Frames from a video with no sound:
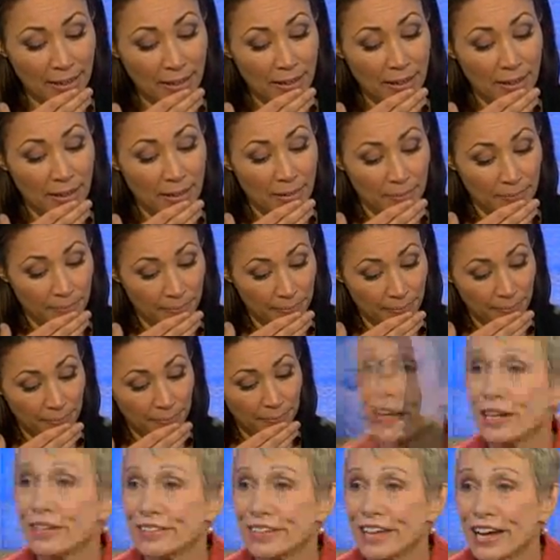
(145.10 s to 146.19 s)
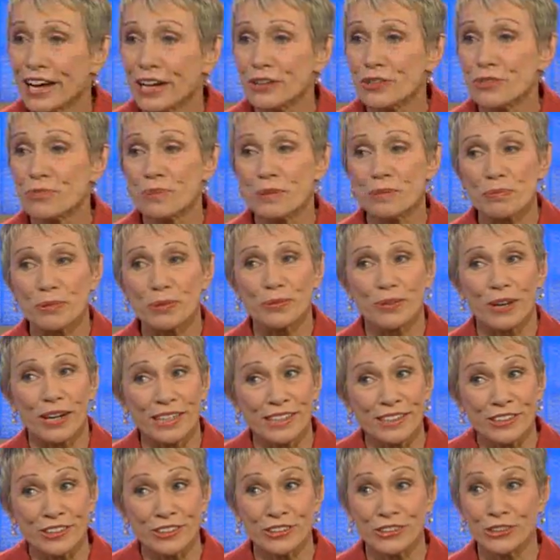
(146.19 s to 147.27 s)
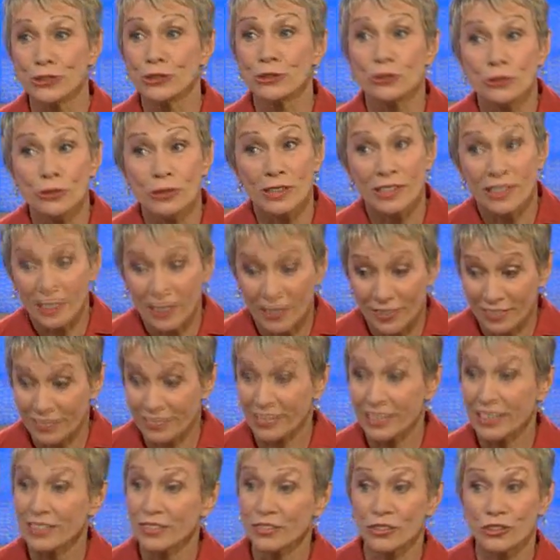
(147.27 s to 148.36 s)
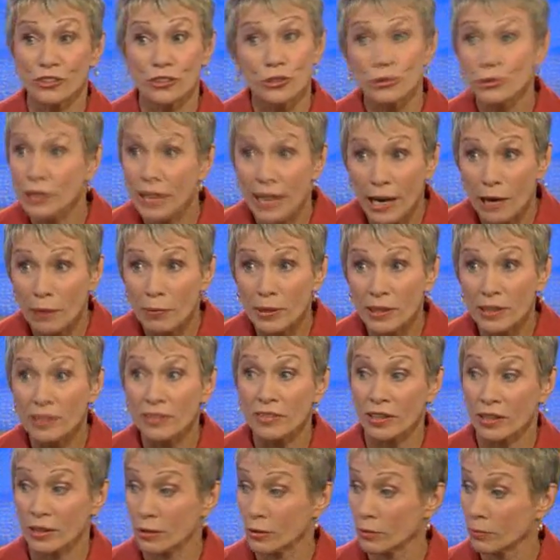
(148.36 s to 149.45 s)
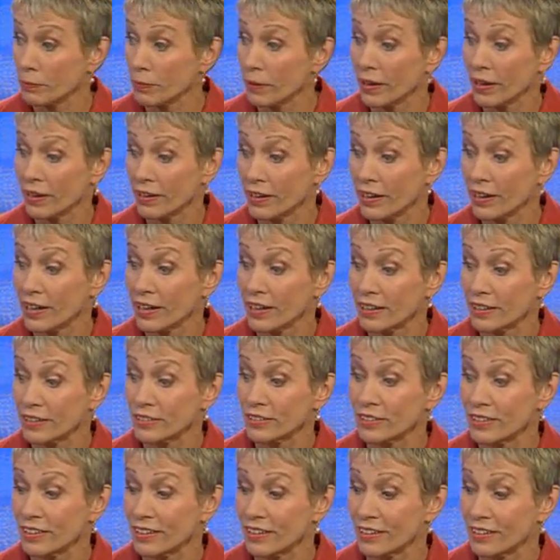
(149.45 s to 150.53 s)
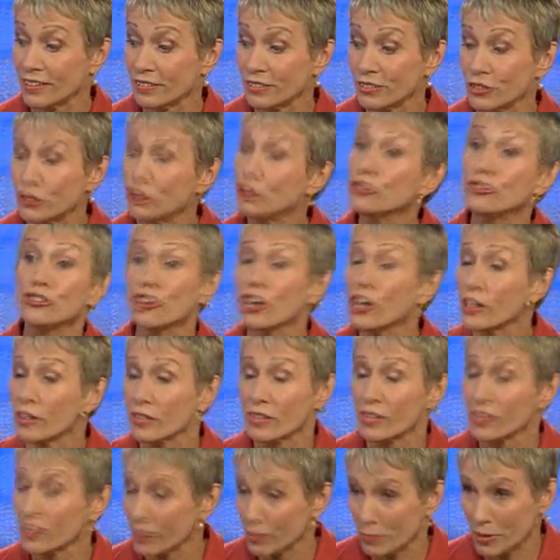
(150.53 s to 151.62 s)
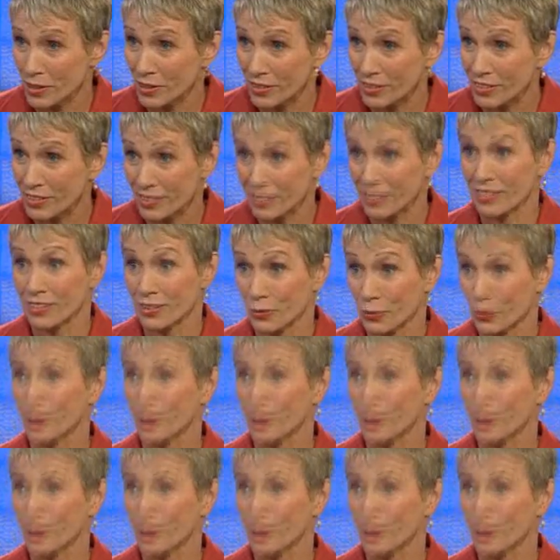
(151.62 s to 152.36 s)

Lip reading: Even in a mid-priced house, people want 2 sinks, 2 cabinets, and 2 johns in some instances as